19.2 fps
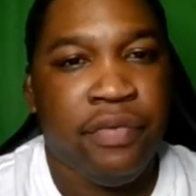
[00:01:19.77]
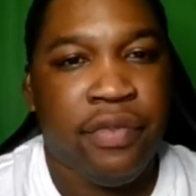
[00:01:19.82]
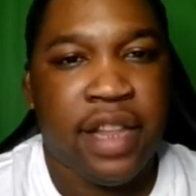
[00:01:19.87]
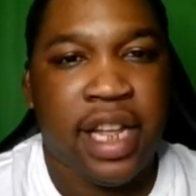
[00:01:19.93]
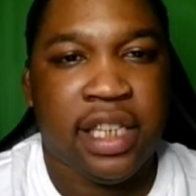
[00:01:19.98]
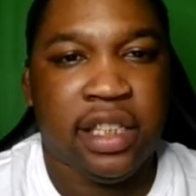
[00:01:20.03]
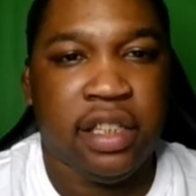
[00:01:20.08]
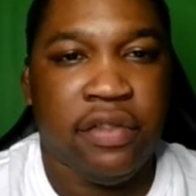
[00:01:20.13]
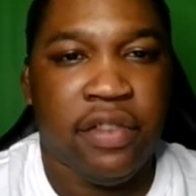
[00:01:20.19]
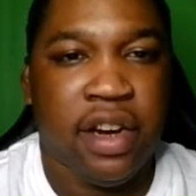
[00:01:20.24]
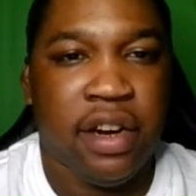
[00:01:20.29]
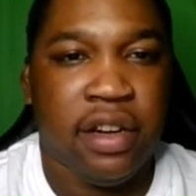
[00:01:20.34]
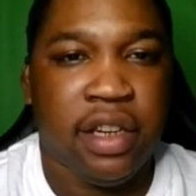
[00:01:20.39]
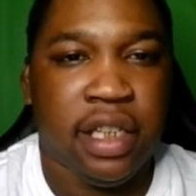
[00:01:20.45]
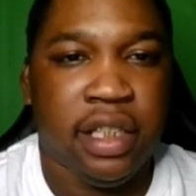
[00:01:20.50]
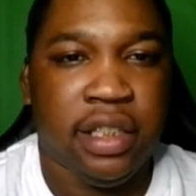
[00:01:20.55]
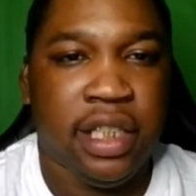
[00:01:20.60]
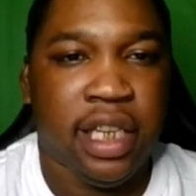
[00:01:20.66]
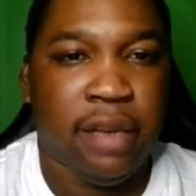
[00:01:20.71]
That's a very
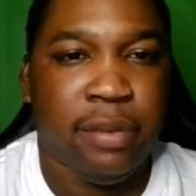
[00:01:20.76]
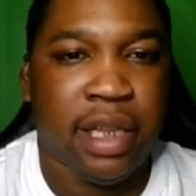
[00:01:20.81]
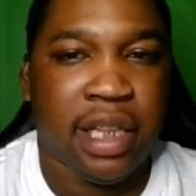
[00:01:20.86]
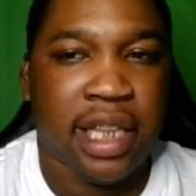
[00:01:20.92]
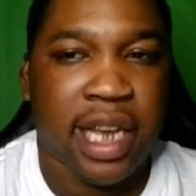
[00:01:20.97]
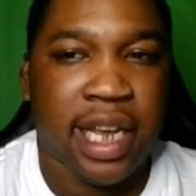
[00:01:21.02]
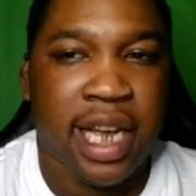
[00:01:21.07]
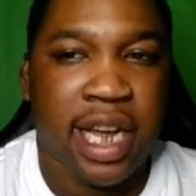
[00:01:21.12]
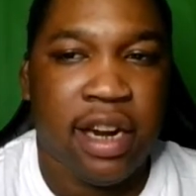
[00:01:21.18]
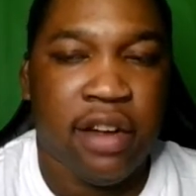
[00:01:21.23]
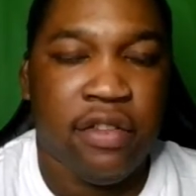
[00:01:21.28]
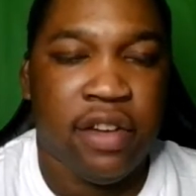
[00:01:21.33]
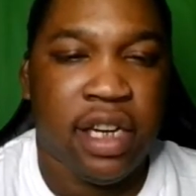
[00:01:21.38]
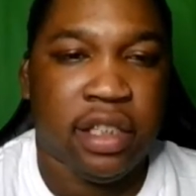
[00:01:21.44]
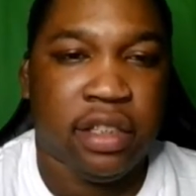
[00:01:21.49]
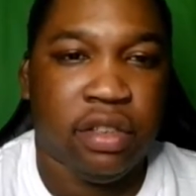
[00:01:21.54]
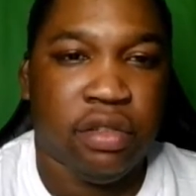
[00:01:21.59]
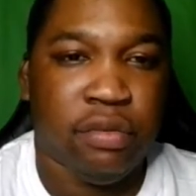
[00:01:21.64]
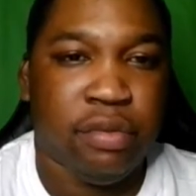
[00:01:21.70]
good team that they got over
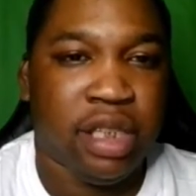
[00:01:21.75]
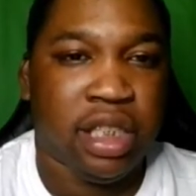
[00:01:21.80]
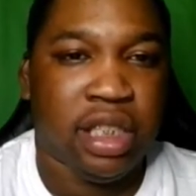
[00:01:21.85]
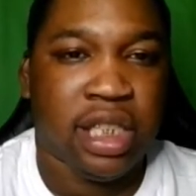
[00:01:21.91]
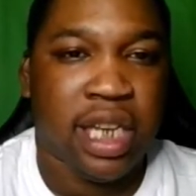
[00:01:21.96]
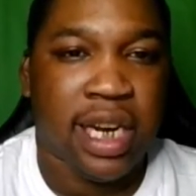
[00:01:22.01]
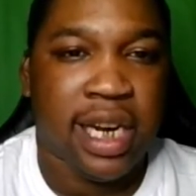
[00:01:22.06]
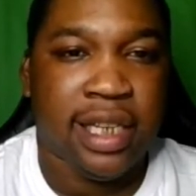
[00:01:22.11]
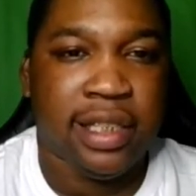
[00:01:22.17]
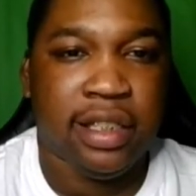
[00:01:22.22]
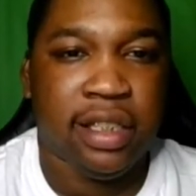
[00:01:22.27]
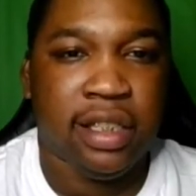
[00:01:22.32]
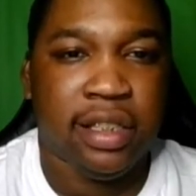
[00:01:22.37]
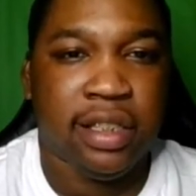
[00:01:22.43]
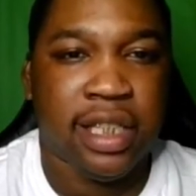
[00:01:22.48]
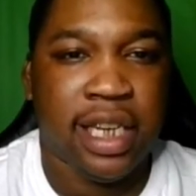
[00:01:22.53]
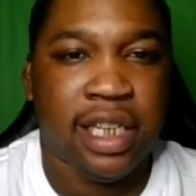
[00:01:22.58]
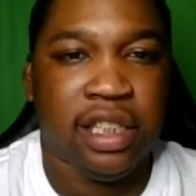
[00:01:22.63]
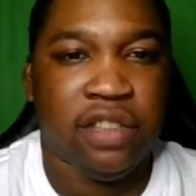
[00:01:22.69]
there. So big shout out to the
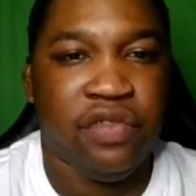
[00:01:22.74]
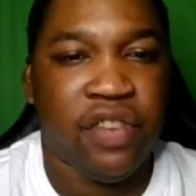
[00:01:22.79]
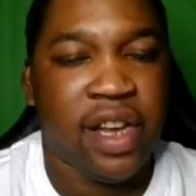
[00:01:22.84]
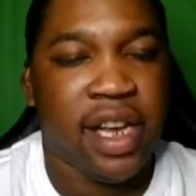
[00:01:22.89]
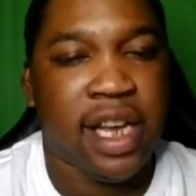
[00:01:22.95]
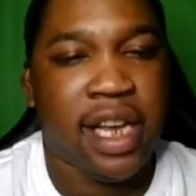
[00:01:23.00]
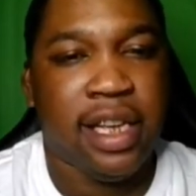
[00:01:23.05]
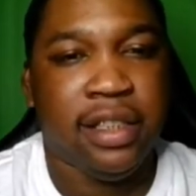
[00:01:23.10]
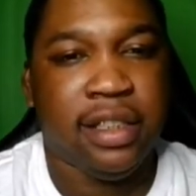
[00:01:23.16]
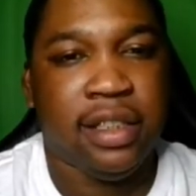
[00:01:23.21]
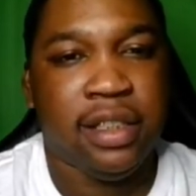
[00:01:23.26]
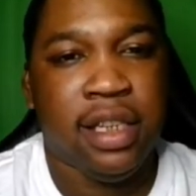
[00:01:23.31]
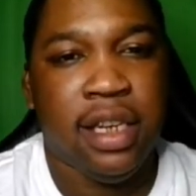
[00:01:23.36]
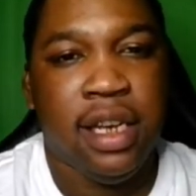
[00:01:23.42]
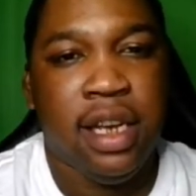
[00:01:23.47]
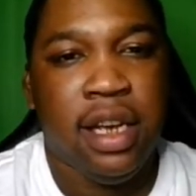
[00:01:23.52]
Saints fans.